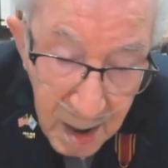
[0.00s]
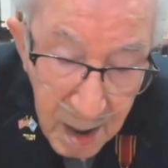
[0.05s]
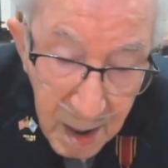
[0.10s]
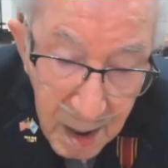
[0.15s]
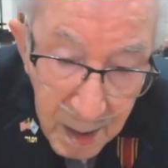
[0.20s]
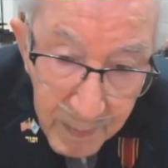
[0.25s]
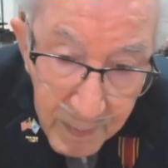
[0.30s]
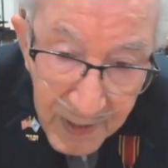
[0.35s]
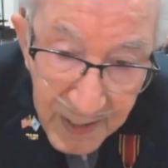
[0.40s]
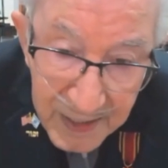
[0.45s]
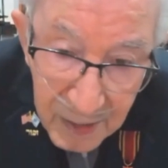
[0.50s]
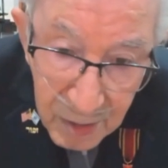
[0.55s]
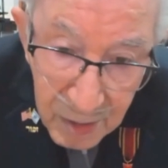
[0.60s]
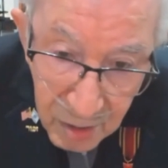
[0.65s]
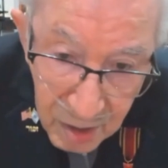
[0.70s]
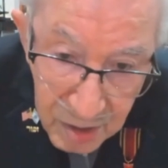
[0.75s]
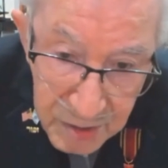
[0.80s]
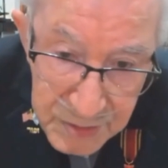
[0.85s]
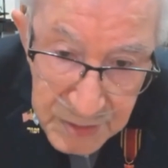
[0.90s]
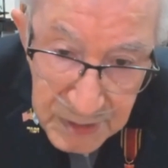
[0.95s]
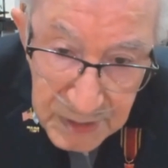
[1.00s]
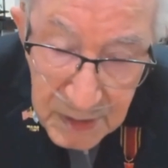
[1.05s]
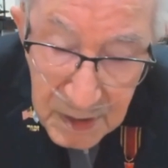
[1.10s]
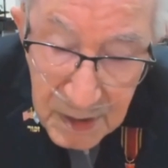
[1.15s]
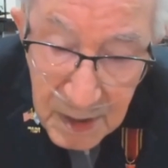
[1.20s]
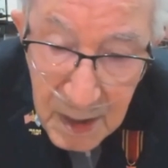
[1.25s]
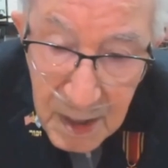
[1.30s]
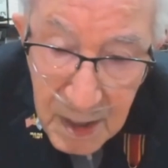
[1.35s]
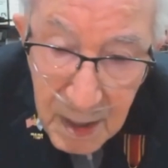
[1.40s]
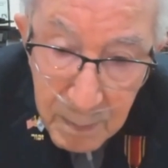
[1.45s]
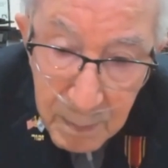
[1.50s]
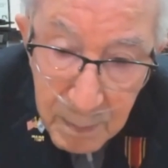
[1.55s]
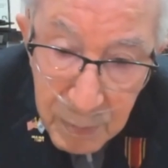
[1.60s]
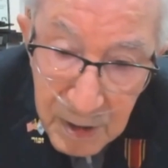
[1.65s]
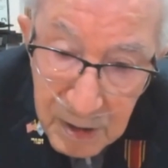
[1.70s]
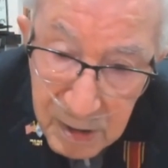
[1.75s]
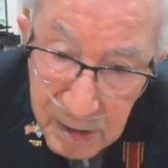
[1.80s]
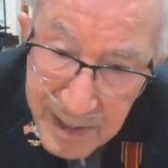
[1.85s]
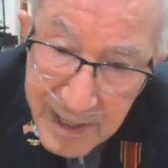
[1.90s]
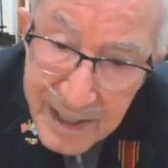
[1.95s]
And my cousin,
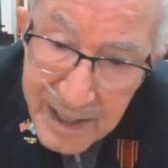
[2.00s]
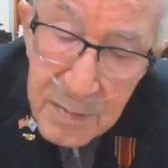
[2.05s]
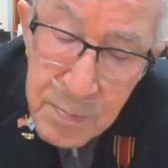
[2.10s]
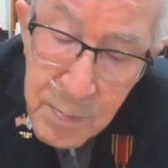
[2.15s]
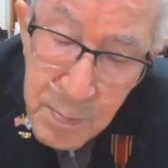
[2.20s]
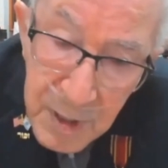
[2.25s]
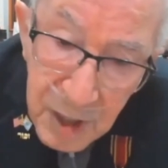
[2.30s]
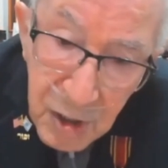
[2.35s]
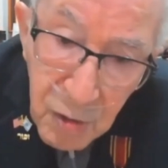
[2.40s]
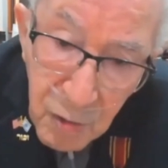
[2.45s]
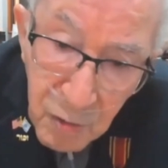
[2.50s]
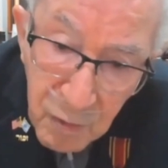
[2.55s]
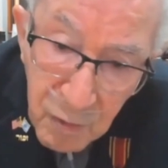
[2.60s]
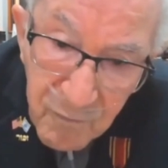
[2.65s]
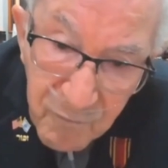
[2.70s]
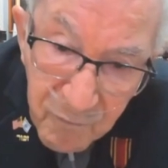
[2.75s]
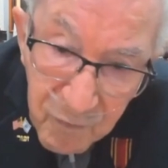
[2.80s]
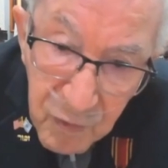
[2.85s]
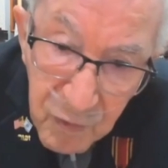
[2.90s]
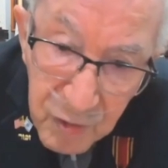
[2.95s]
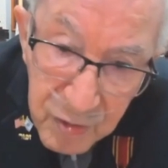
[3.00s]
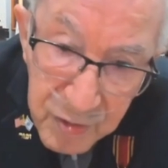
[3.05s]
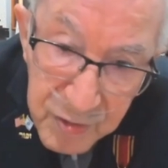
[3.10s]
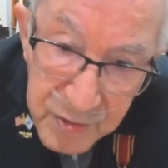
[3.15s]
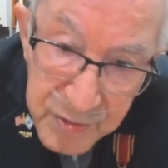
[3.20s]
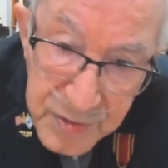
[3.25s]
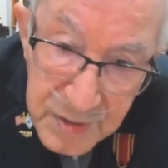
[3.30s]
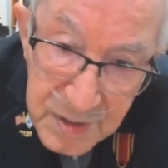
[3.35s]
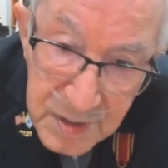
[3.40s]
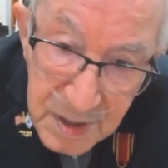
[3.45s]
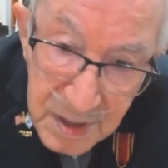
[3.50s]
but let me go first.